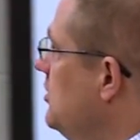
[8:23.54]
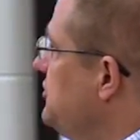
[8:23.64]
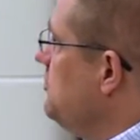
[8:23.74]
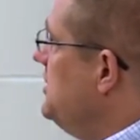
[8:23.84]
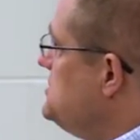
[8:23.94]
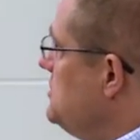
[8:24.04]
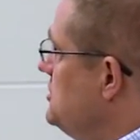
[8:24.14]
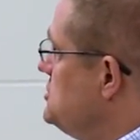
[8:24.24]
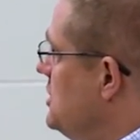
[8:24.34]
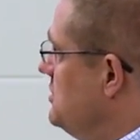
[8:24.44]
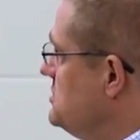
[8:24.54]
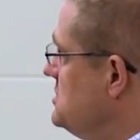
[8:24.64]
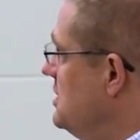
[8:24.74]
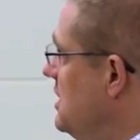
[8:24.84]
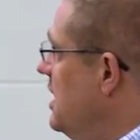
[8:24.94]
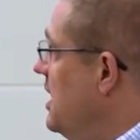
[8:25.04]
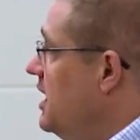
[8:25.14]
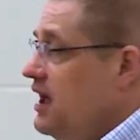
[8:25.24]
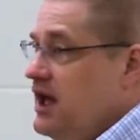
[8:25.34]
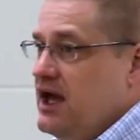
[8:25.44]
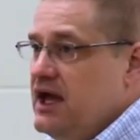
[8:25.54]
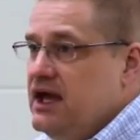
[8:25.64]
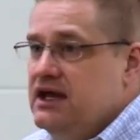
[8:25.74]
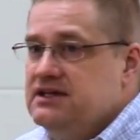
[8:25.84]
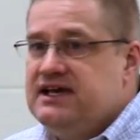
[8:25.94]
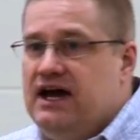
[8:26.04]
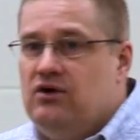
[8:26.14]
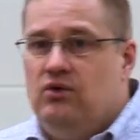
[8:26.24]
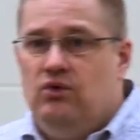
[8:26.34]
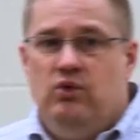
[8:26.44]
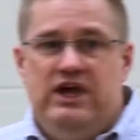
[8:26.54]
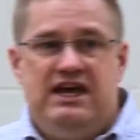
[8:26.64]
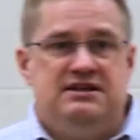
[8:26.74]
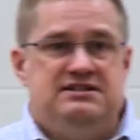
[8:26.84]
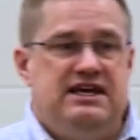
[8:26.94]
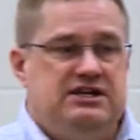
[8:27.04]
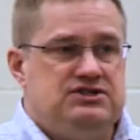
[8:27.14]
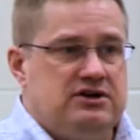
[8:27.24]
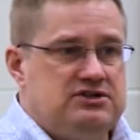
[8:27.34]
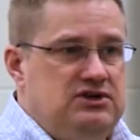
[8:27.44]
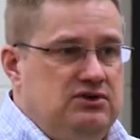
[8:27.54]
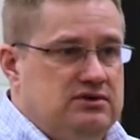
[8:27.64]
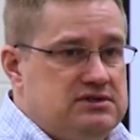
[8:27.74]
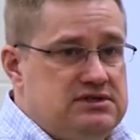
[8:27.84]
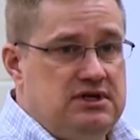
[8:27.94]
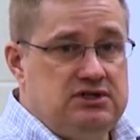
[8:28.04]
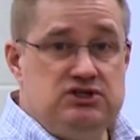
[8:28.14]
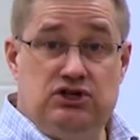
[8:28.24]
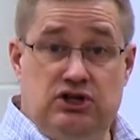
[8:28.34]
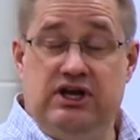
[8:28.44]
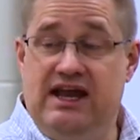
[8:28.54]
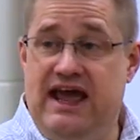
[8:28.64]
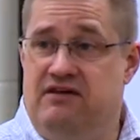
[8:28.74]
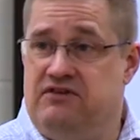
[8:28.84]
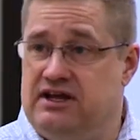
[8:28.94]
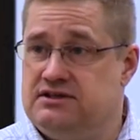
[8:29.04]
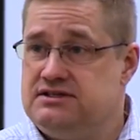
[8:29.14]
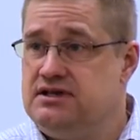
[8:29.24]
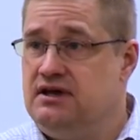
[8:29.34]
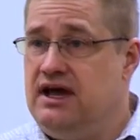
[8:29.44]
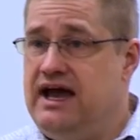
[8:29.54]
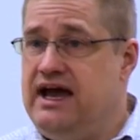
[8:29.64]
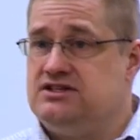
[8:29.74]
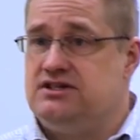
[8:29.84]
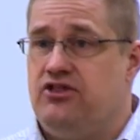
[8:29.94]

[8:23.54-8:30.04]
what the research shows is that we can teach our students to look at evidence as